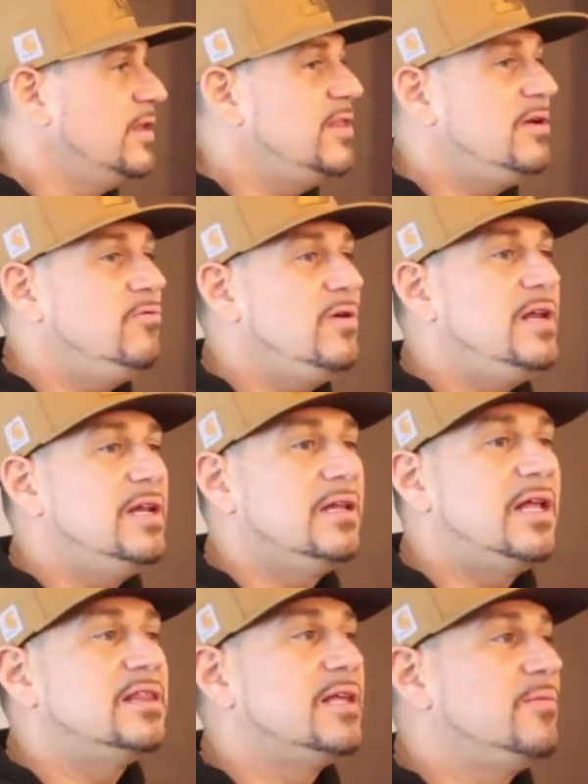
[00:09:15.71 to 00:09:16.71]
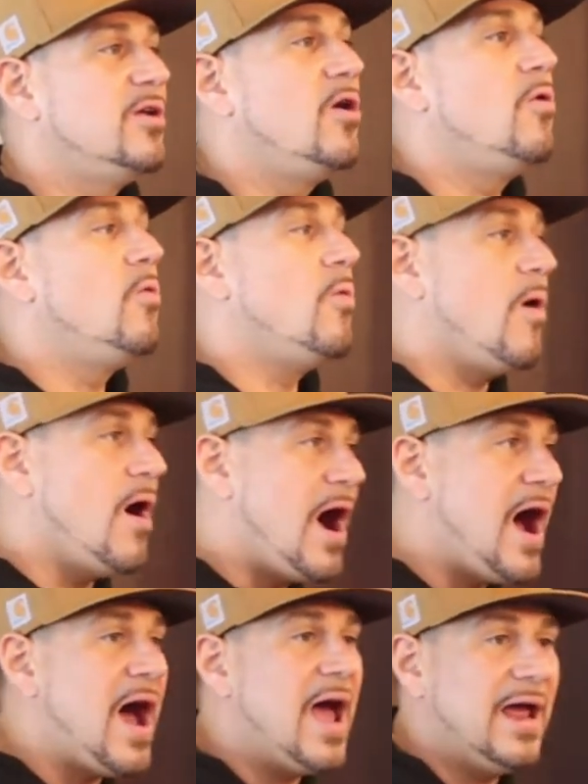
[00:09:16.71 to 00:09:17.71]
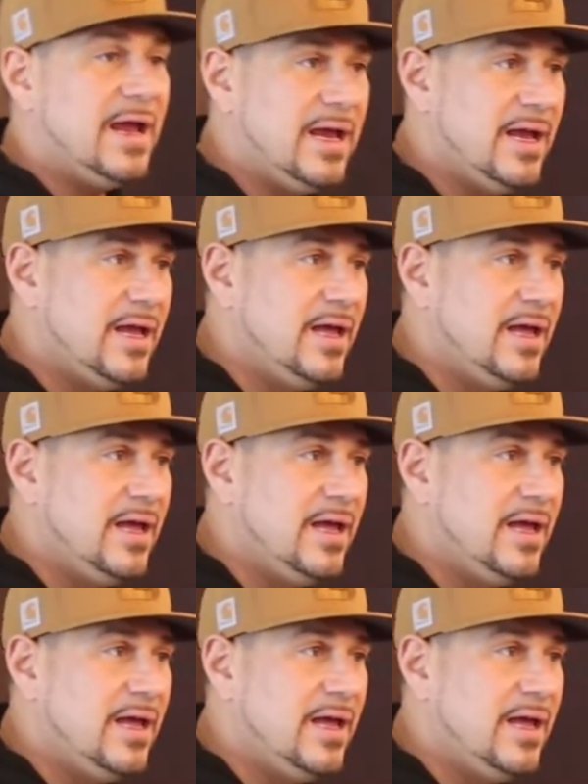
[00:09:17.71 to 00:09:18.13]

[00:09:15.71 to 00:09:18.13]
We need to let them know why